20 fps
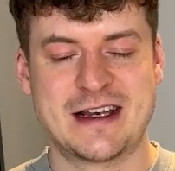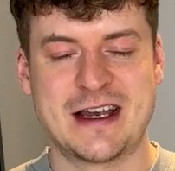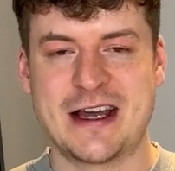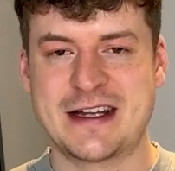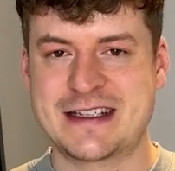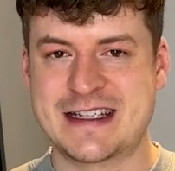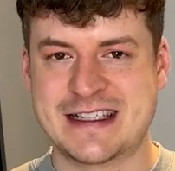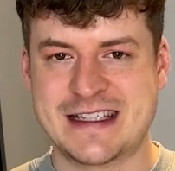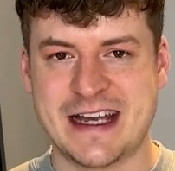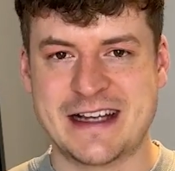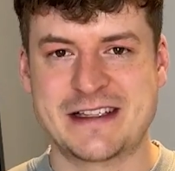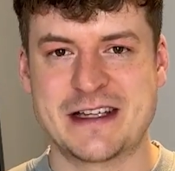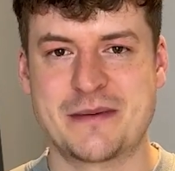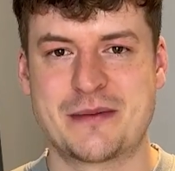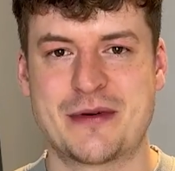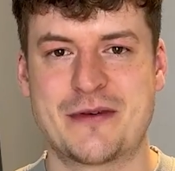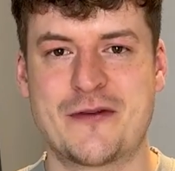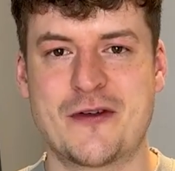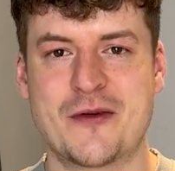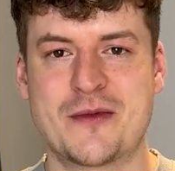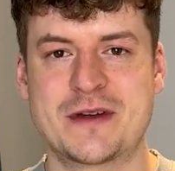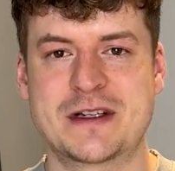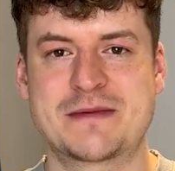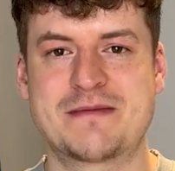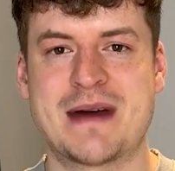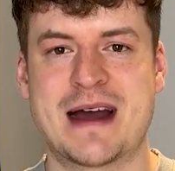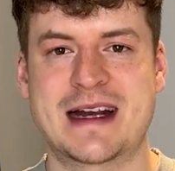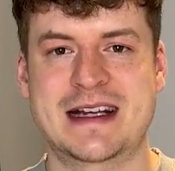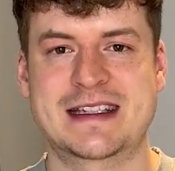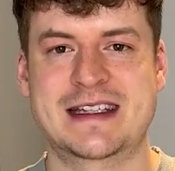like to set up performance
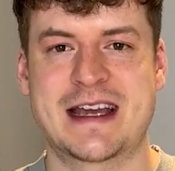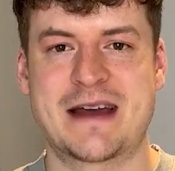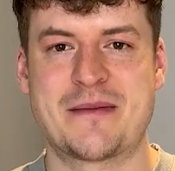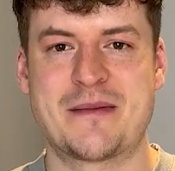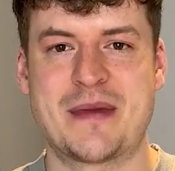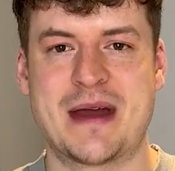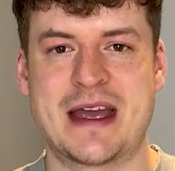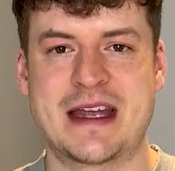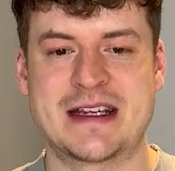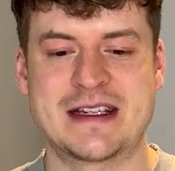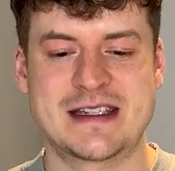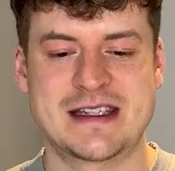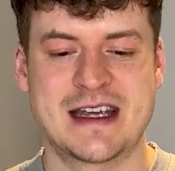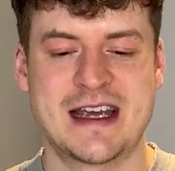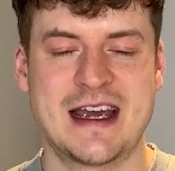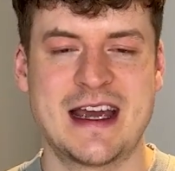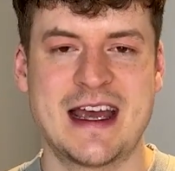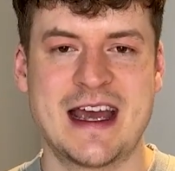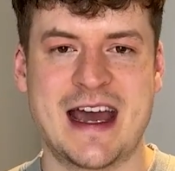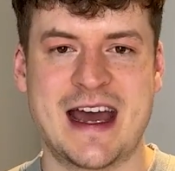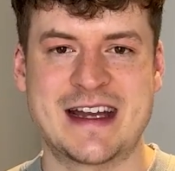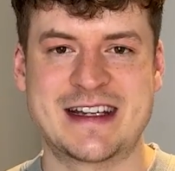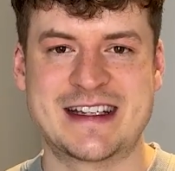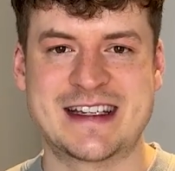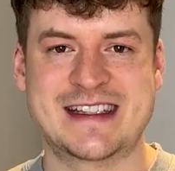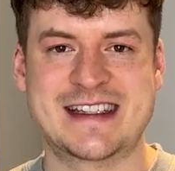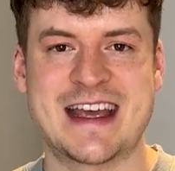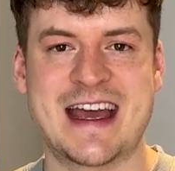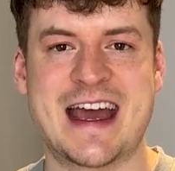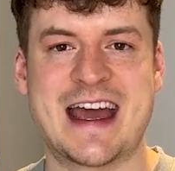max campaigns and to set